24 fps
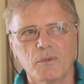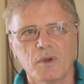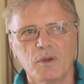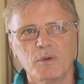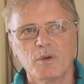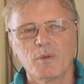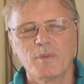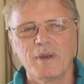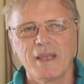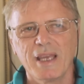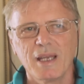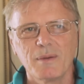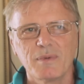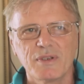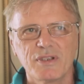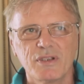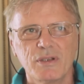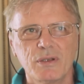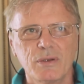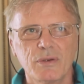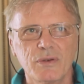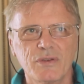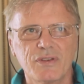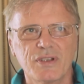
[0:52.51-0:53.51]
we will be able to
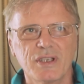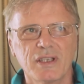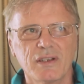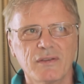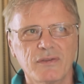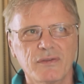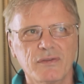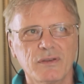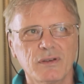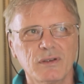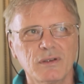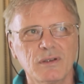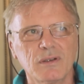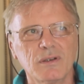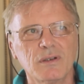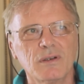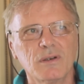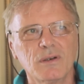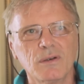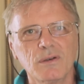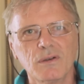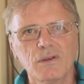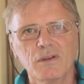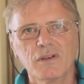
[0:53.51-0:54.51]
use it for
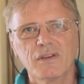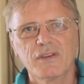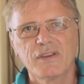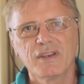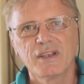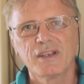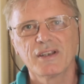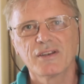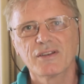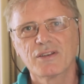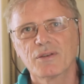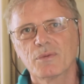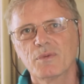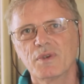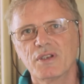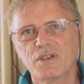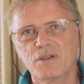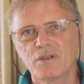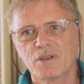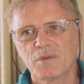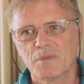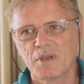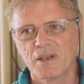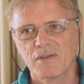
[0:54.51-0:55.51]
all the things that we
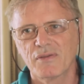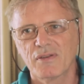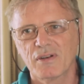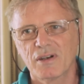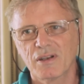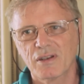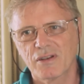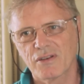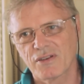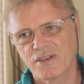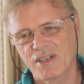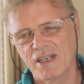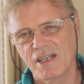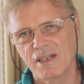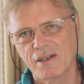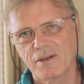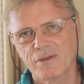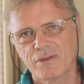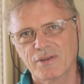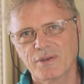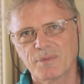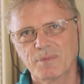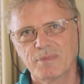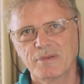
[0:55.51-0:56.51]
do at my father's
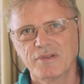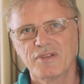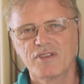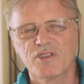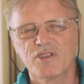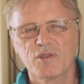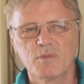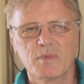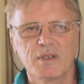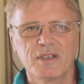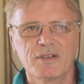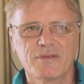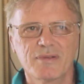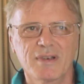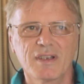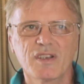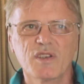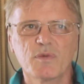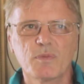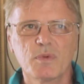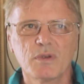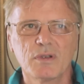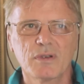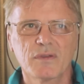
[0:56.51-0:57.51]
house, principally
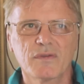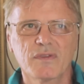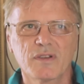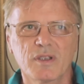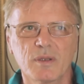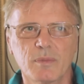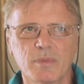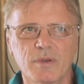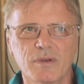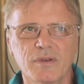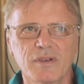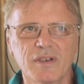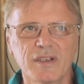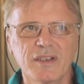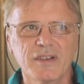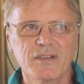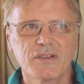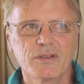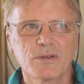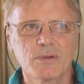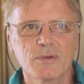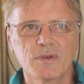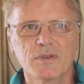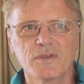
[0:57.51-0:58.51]
transport for the boys
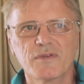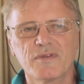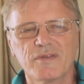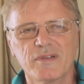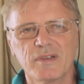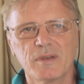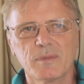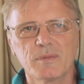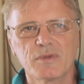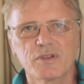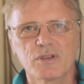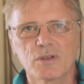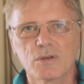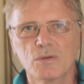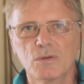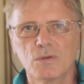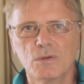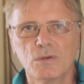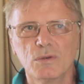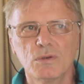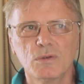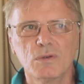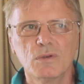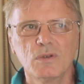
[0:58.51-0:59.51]
to and from
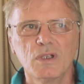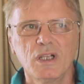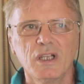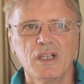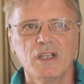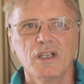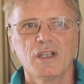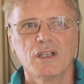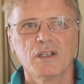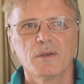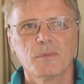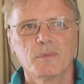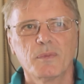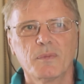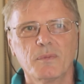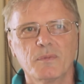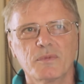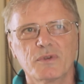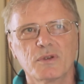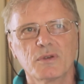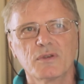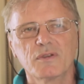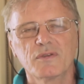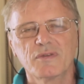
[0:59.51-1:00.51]
school,
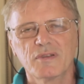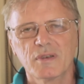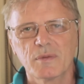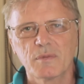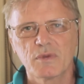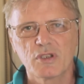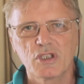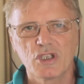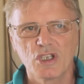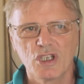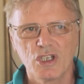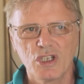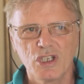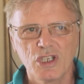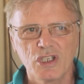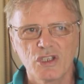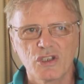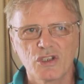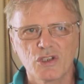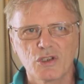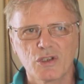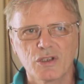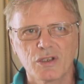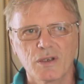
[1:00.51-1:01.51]
to and from
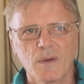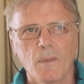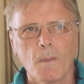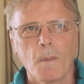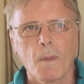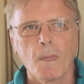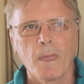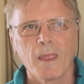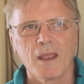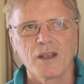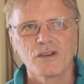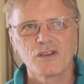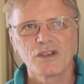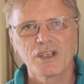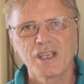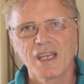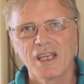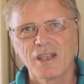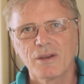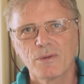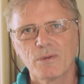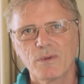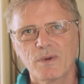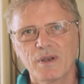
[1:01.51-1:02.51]
church,
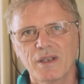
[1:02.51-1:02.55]
together